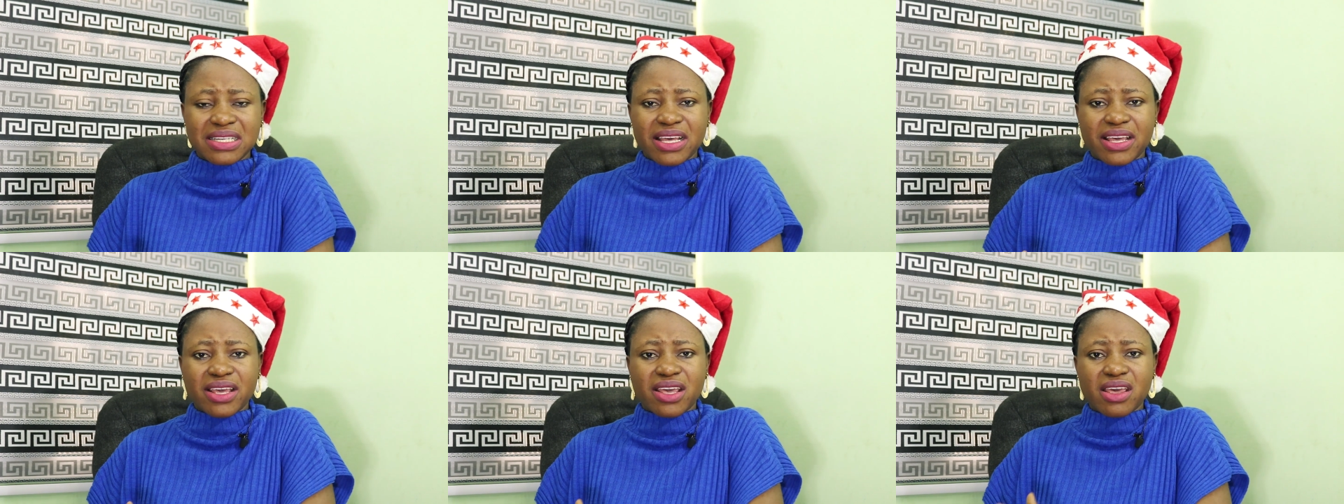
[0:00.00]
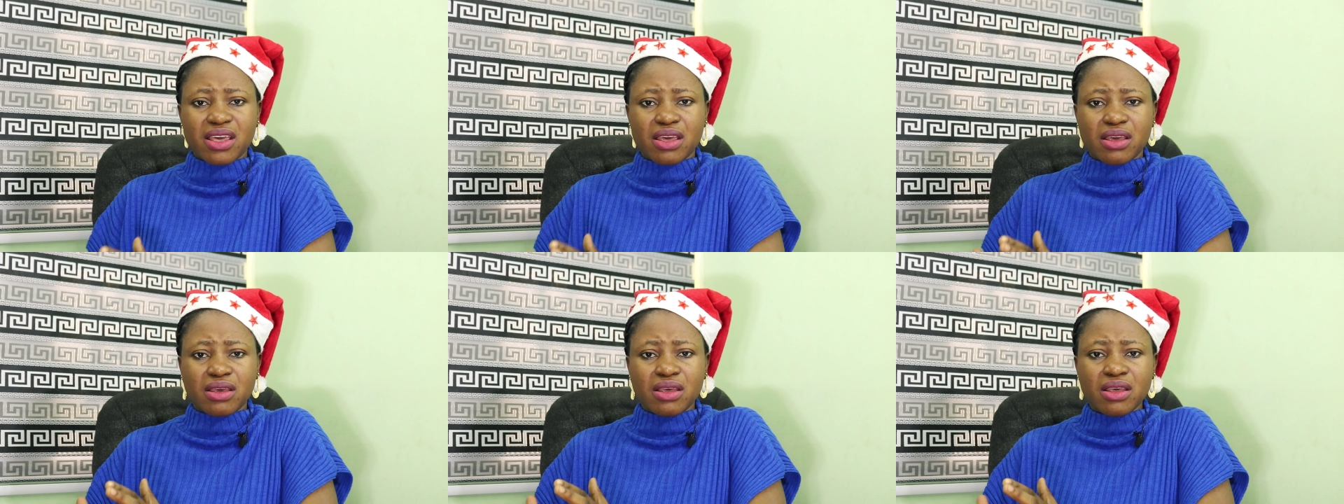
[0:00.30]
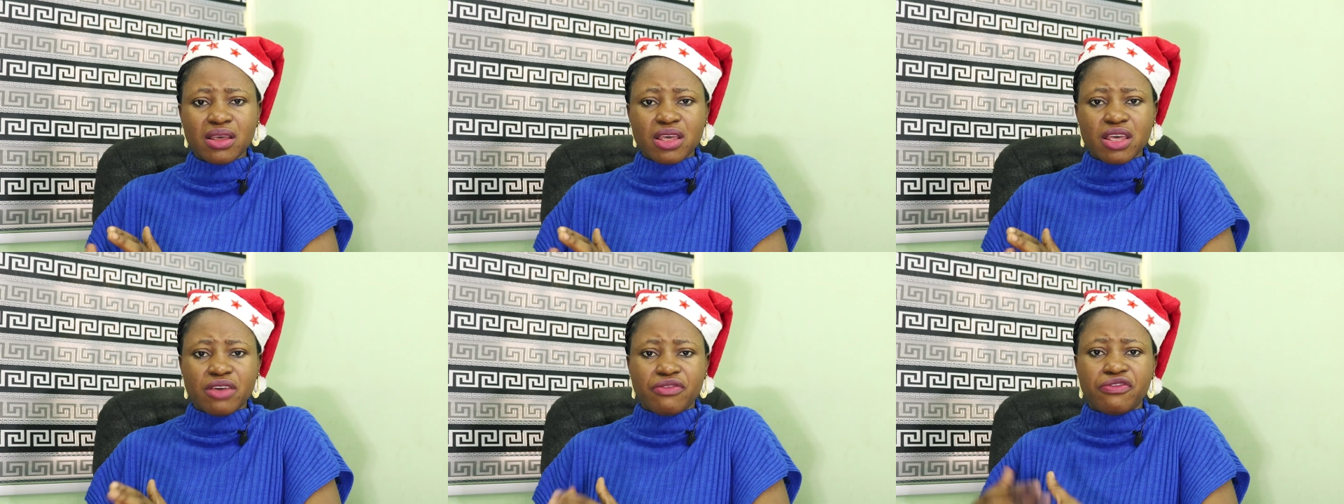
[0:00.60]
like a
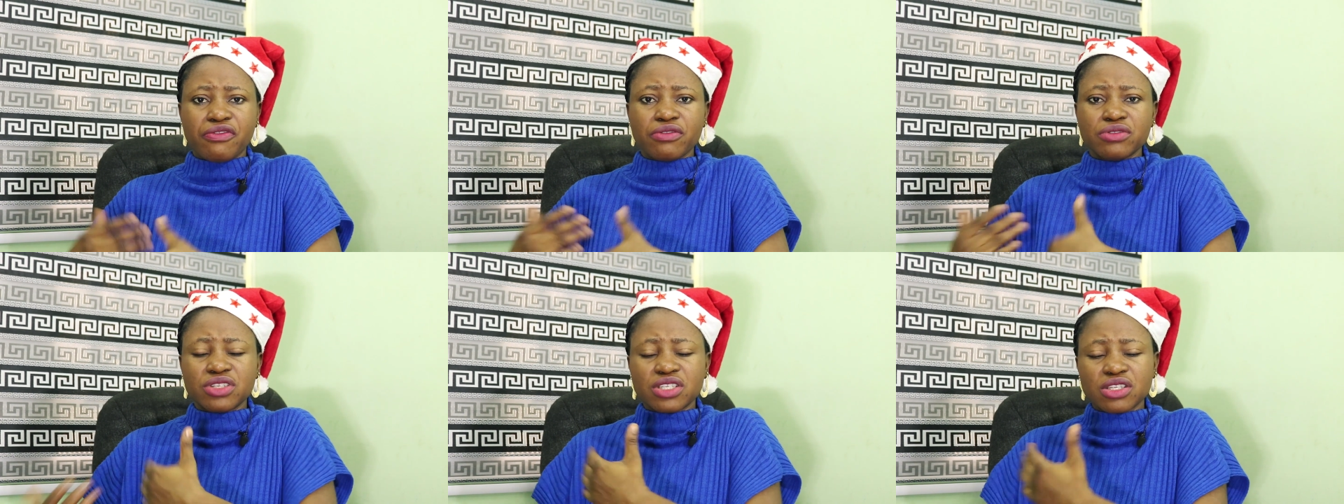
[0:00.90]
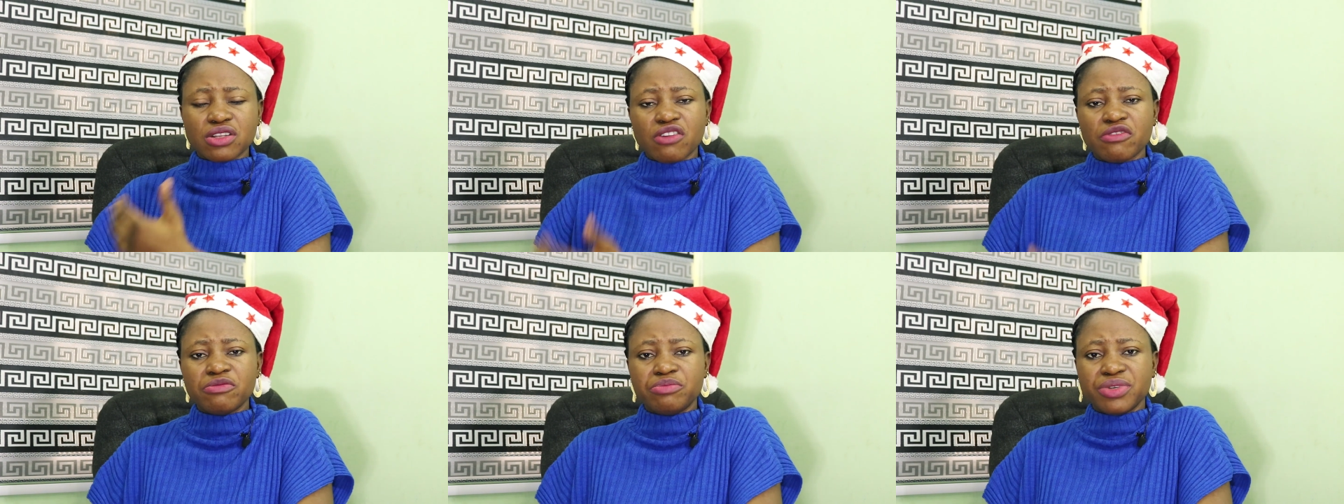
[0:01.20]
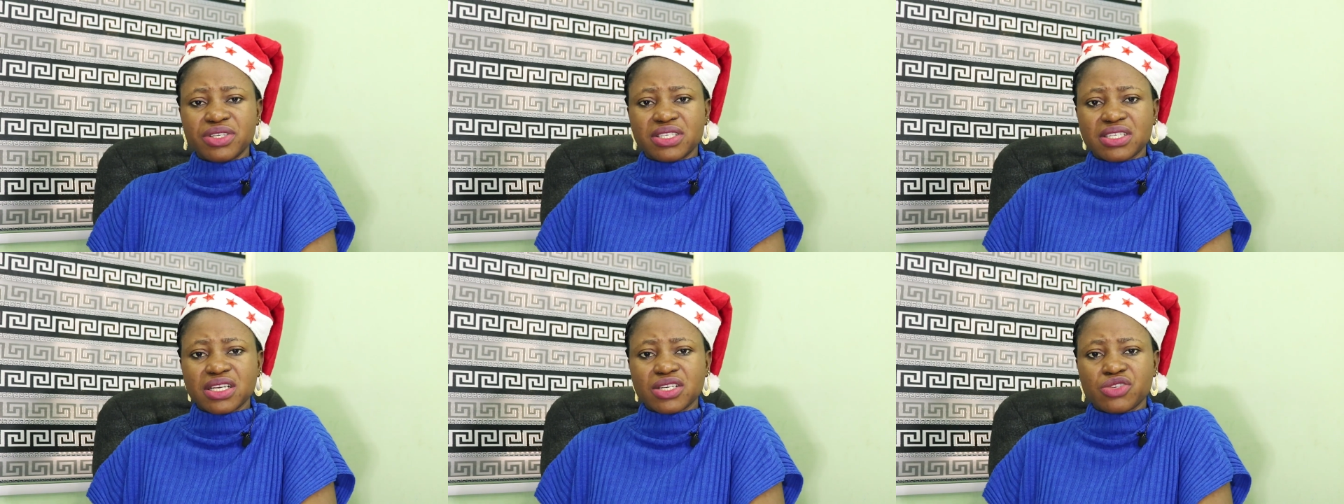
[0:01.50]
foodstuff
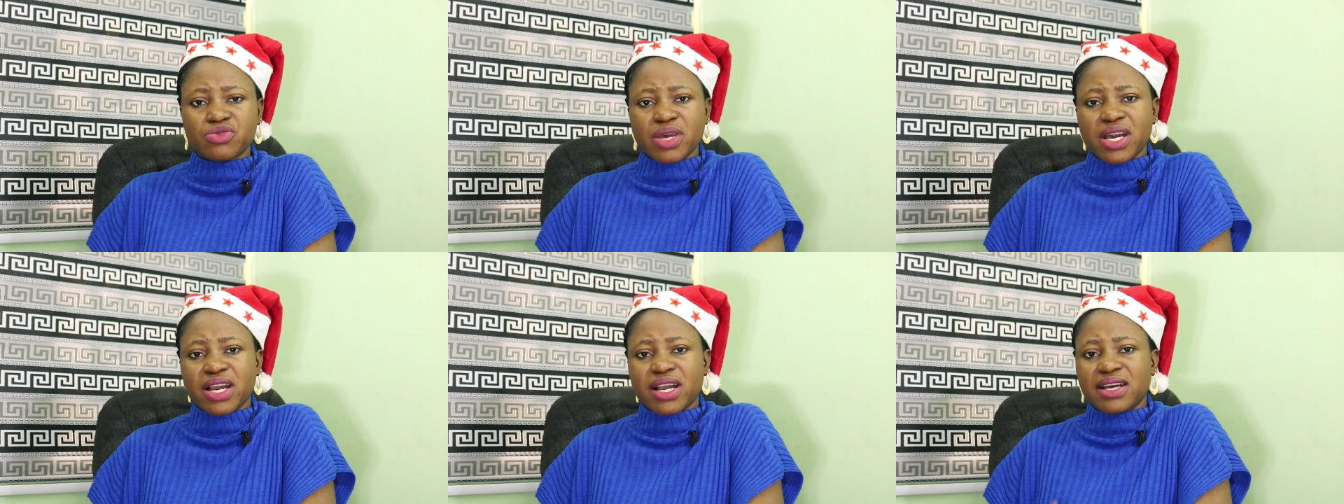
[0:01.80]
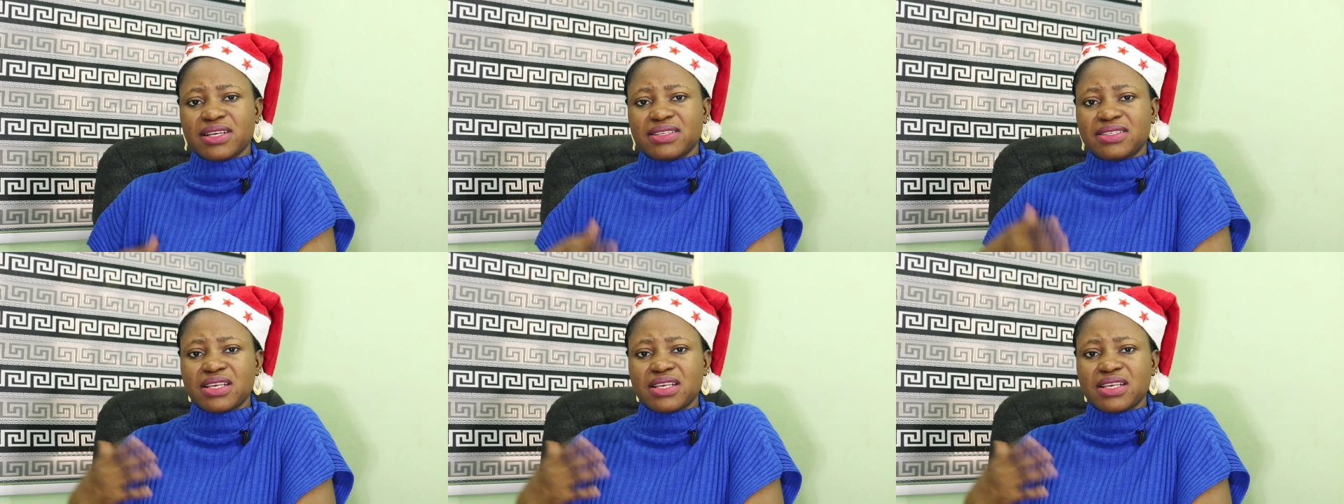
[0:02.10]
business where I can